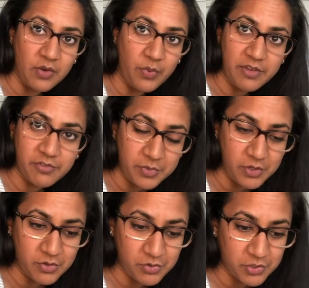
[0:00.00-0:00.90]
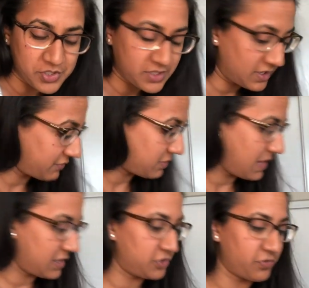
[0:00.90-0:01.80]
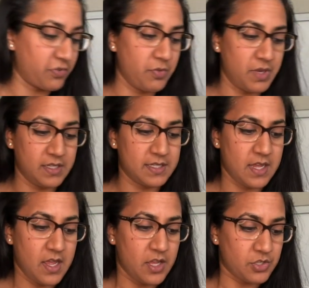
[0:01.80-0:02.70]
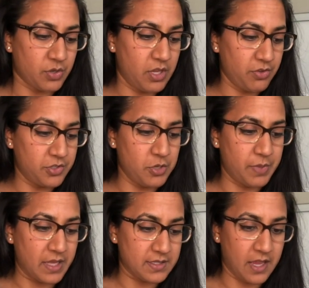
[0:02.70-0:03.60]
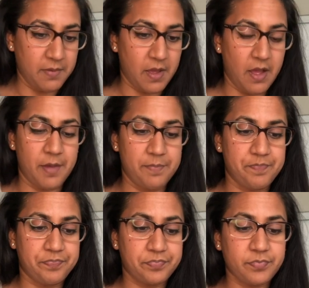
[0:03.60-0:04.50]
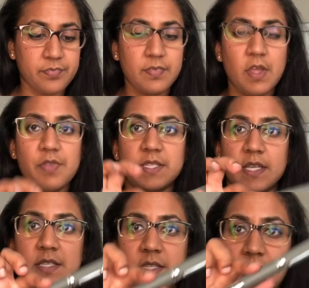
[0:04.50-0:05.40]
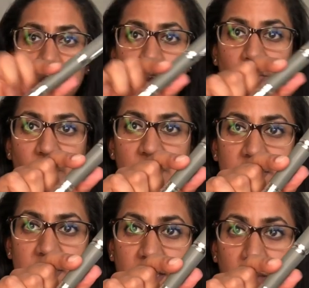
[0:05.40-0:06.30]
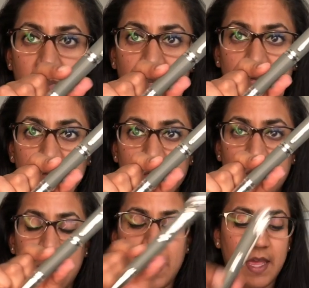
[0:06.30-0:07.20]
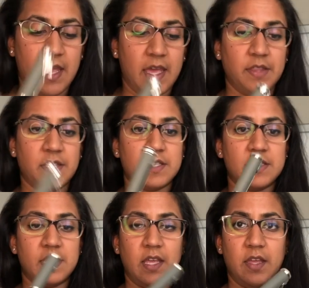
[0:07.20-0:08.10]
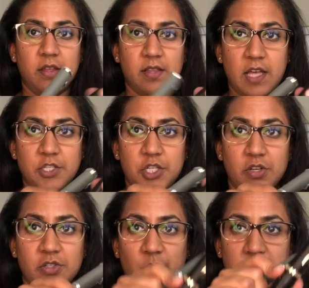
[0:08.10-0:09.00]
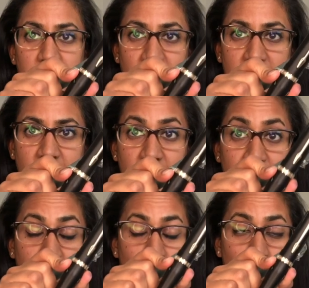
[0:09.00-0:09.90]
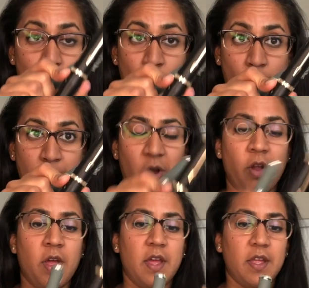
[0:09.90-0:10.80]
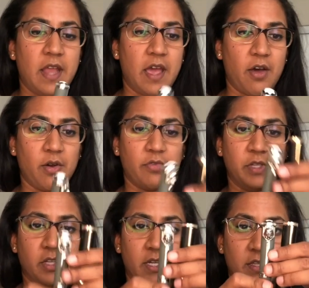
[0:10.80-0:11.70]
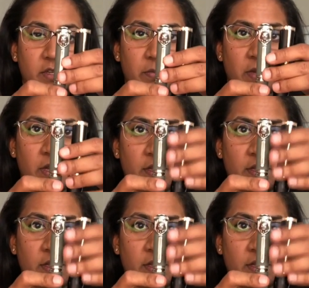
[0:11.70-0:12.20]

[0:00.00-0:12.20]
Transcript: away from you. You're just going to have to manage for a few minutes. So here are the two pens. Okay. This is the current one. This is the Kipling. And this is the last year's, which is the Homer. Now, if we look at them